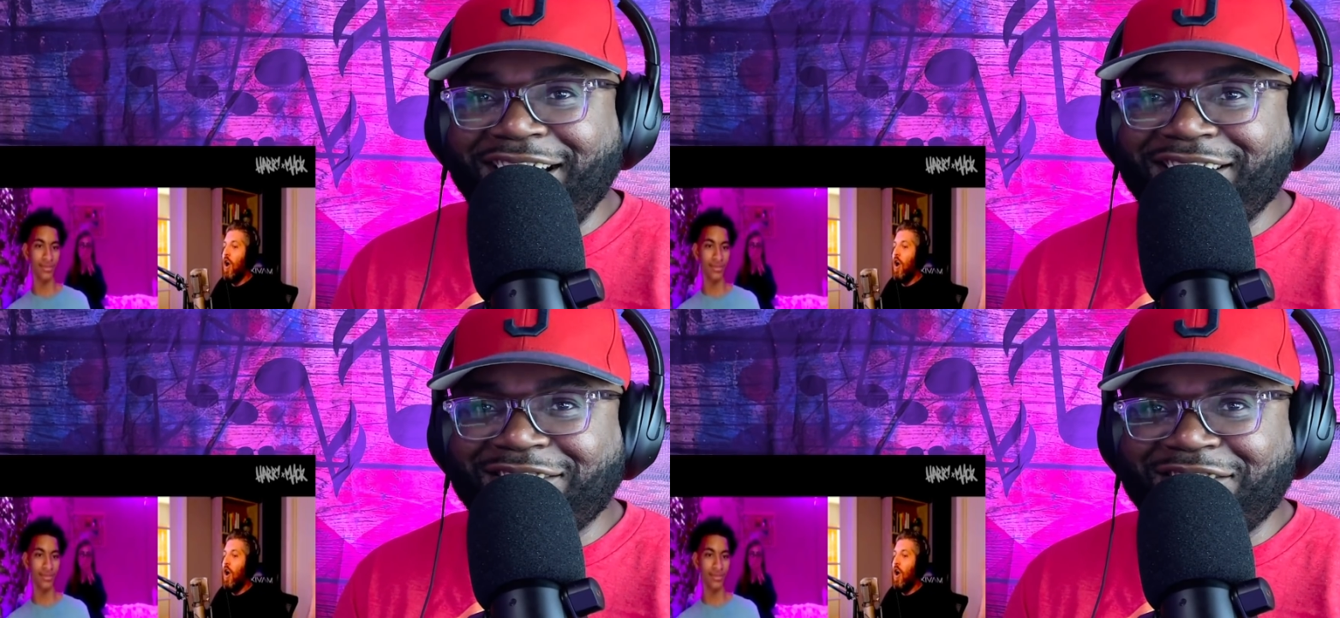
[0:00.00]

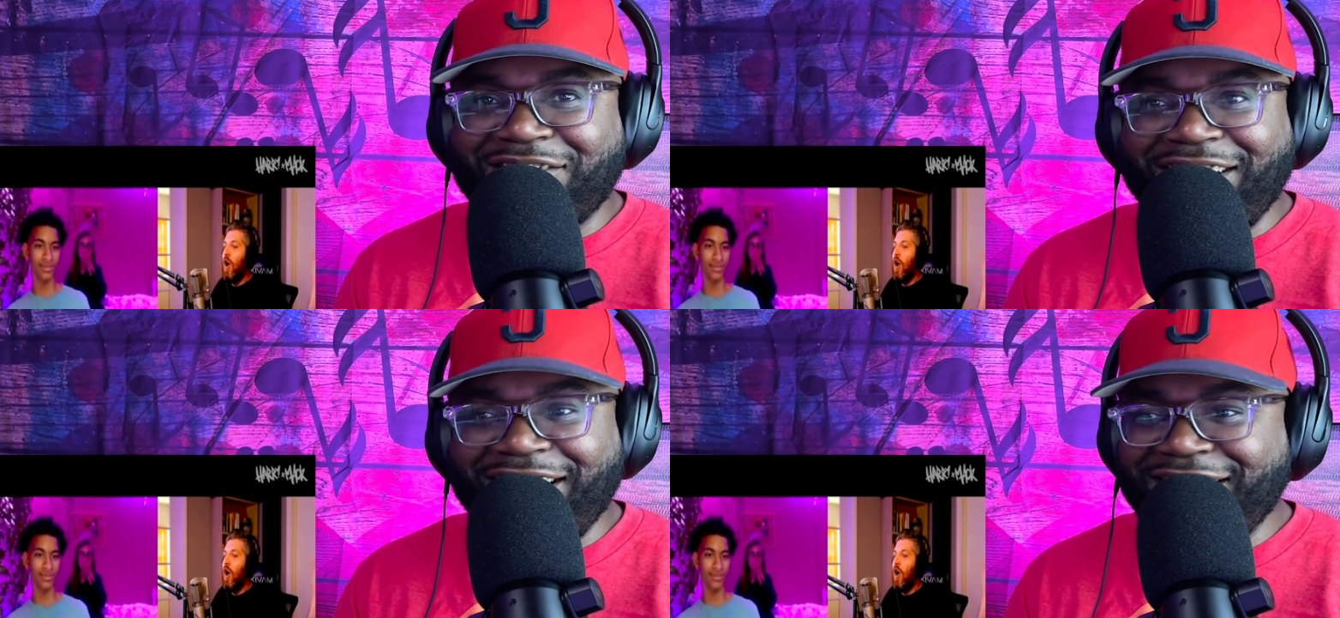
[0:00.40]
Speaker 1: that's
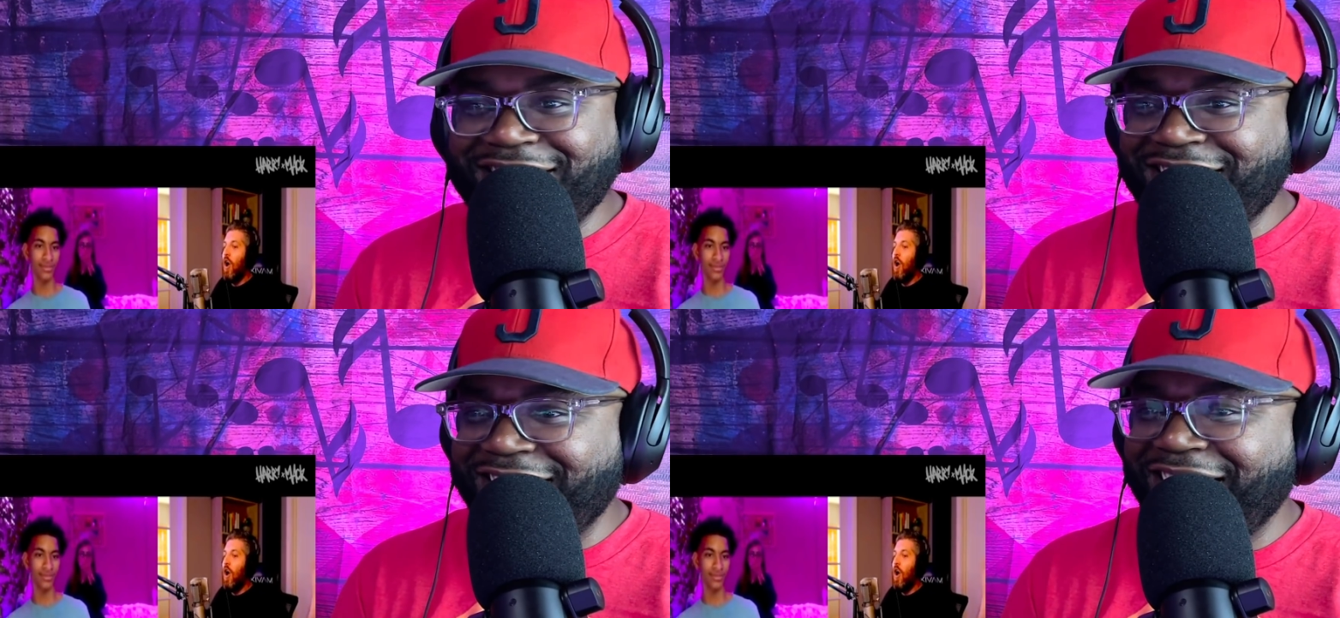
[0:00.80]

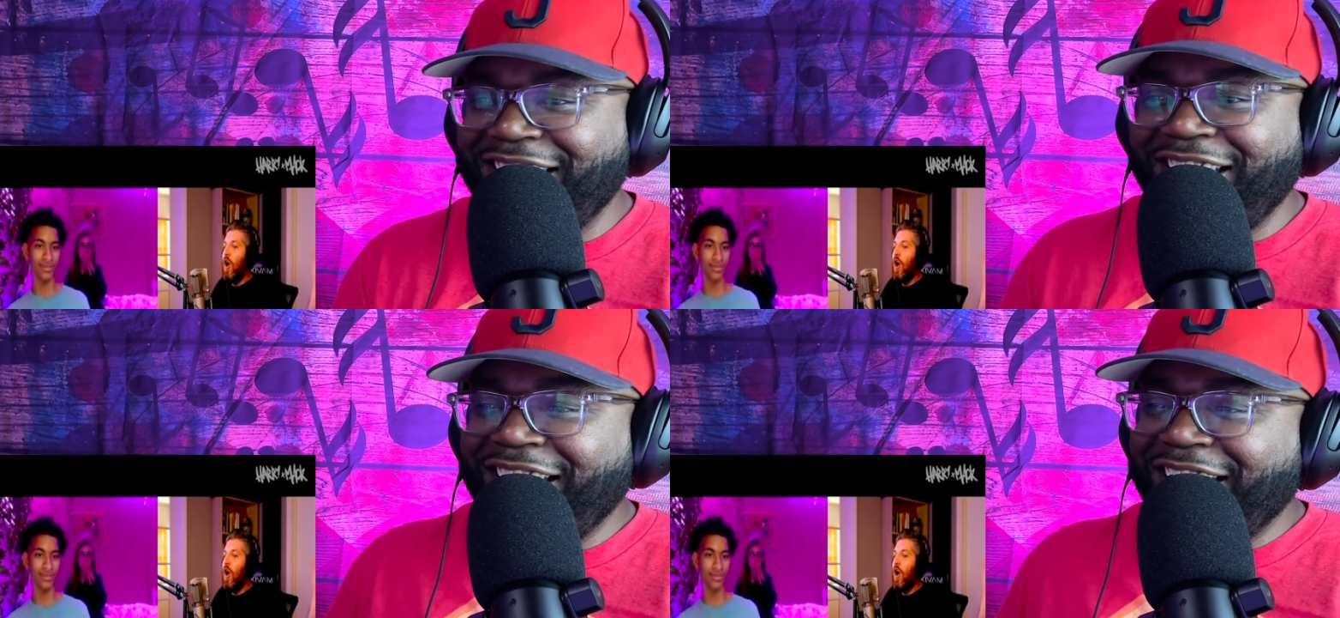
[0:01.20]
crazy.
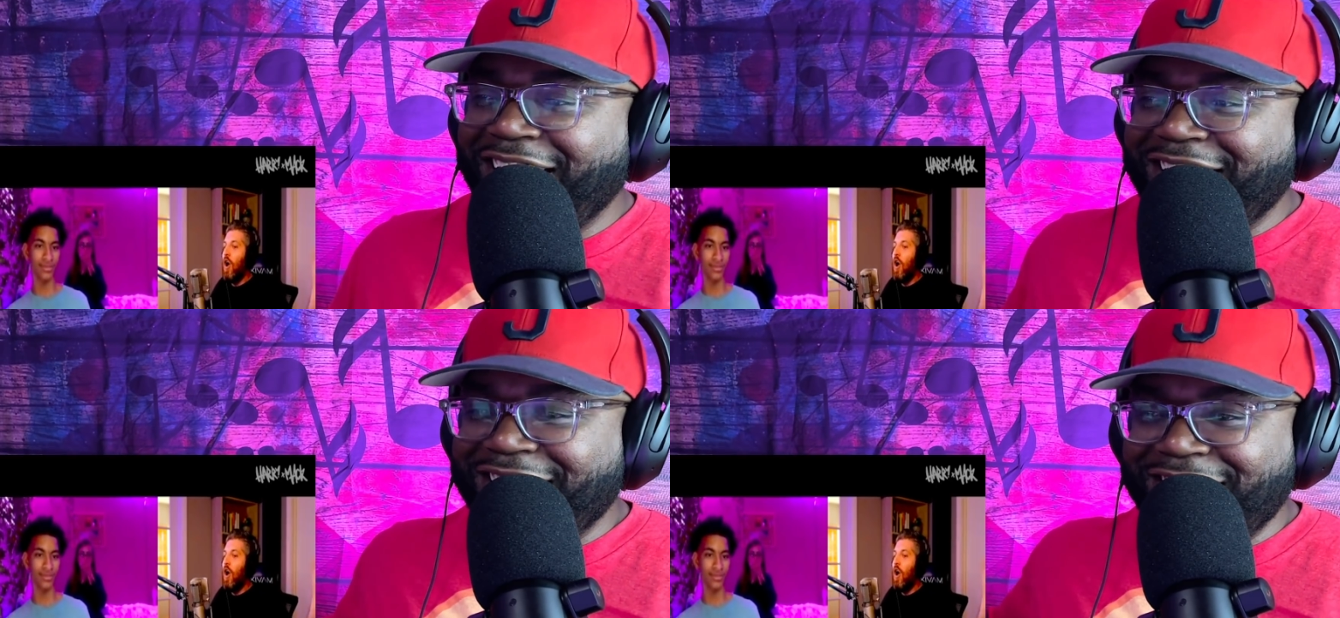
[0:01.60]

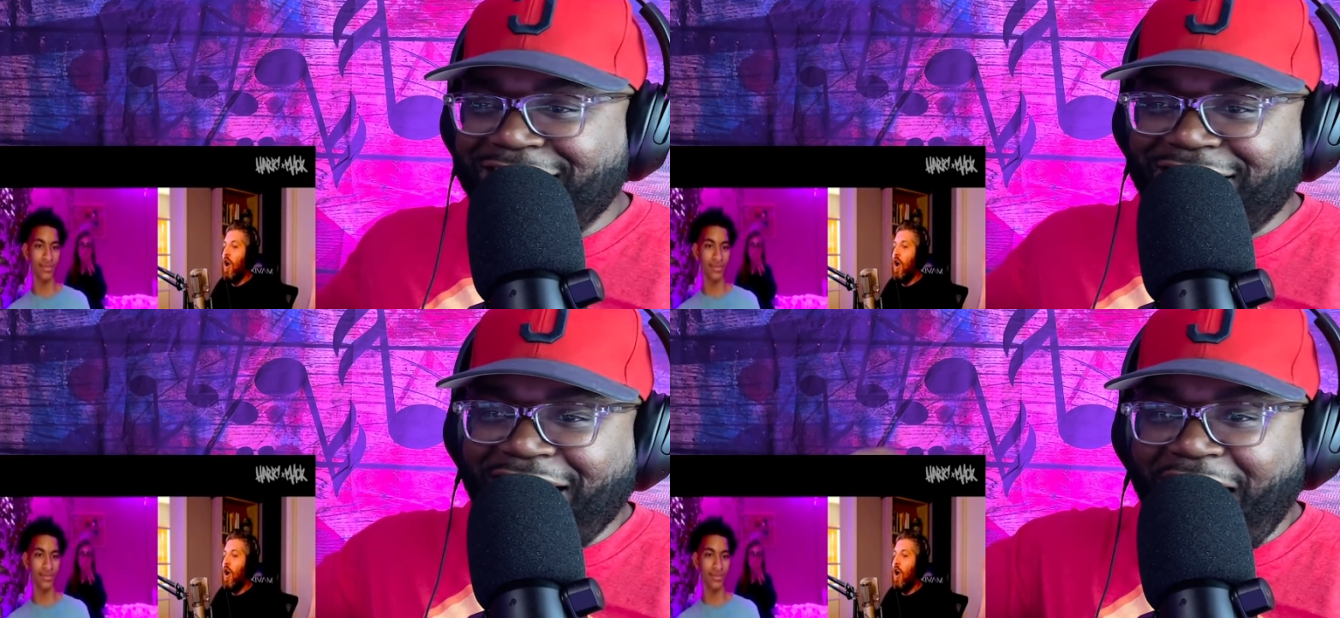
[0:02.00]

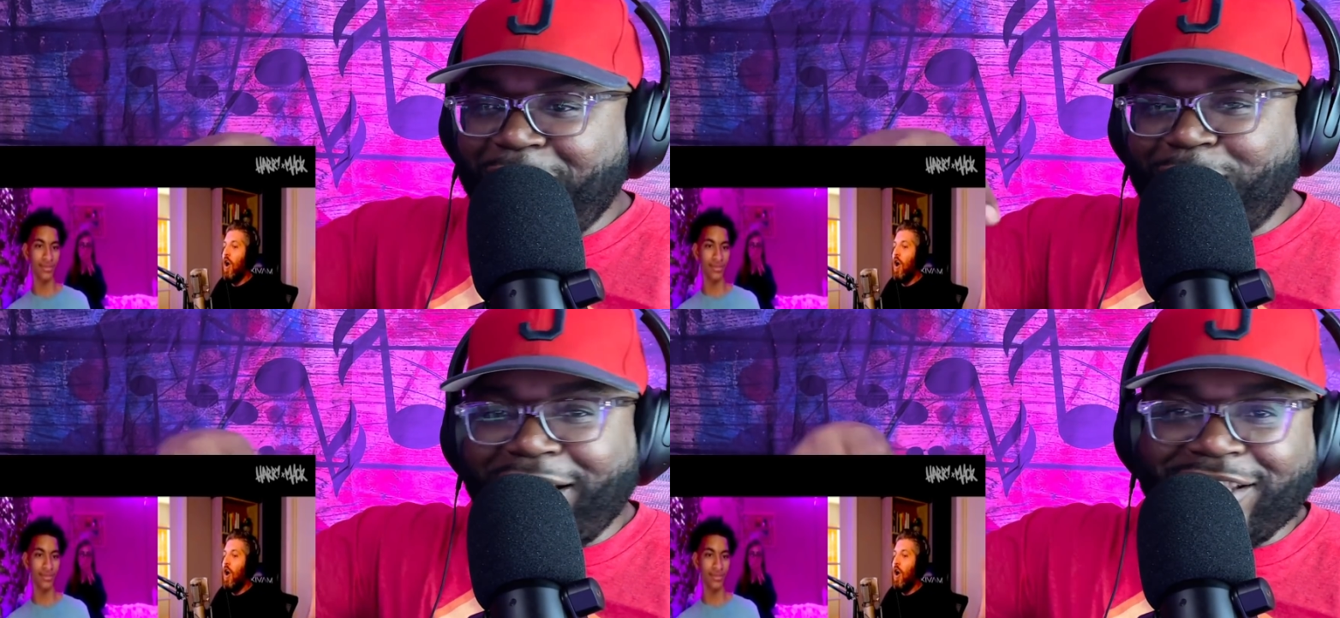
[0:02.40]

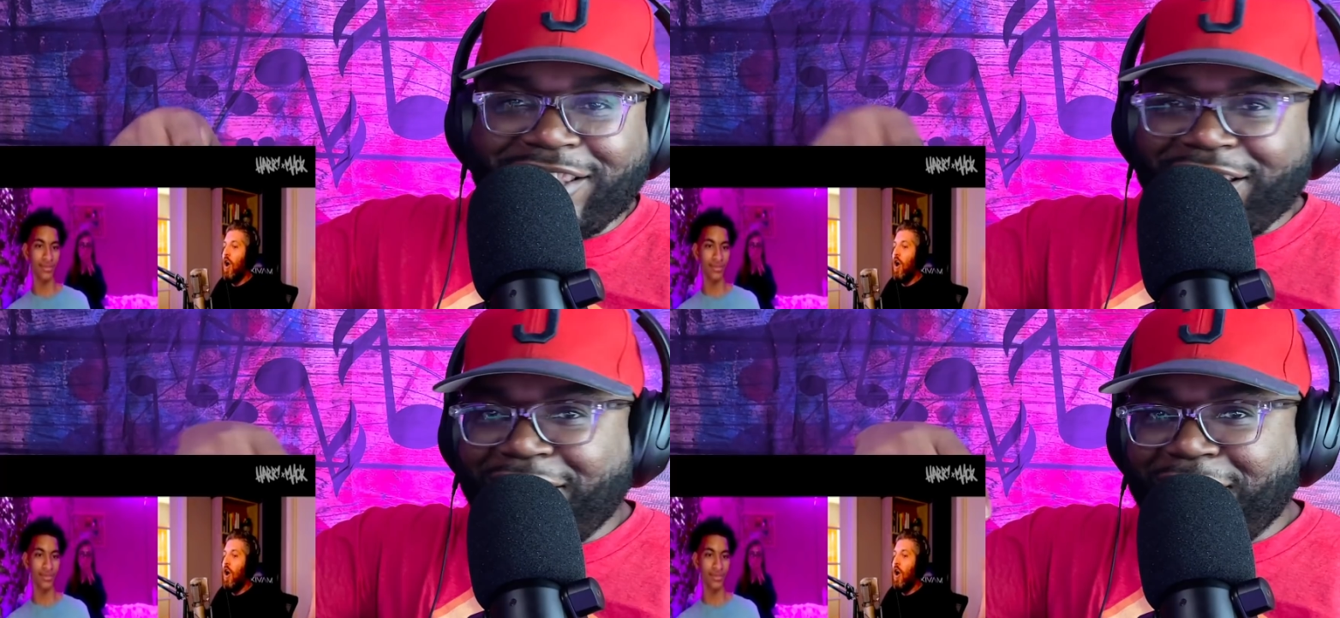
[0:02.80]
That right
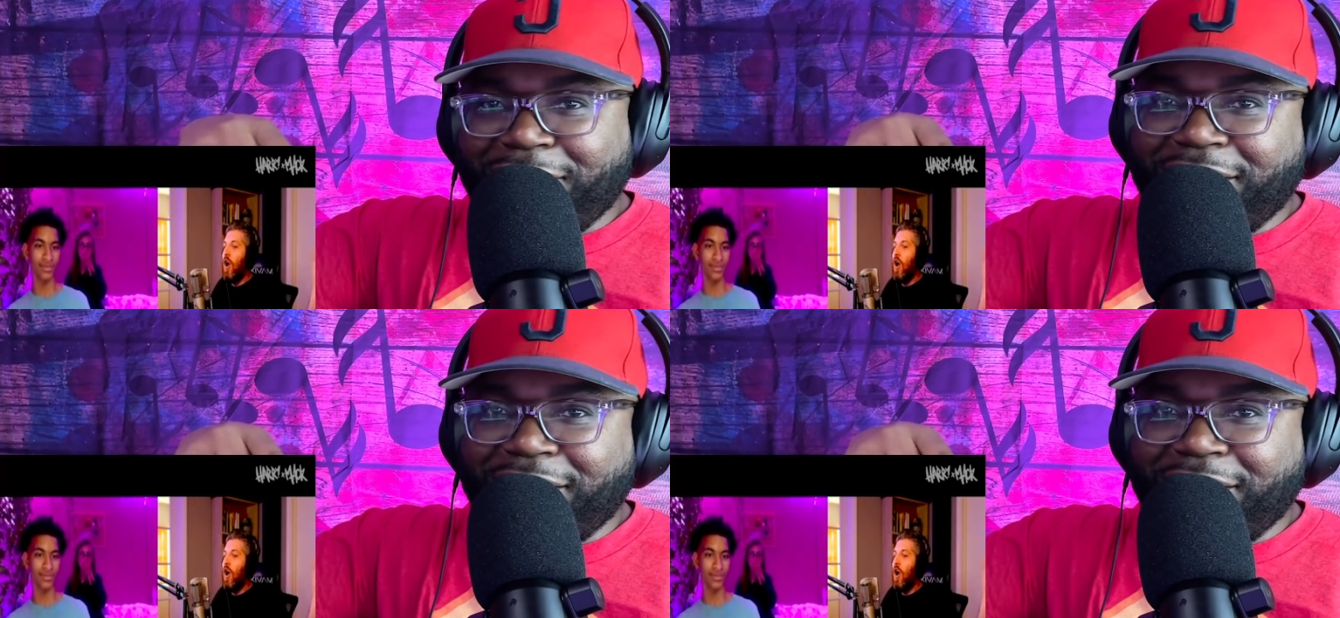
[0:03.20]
there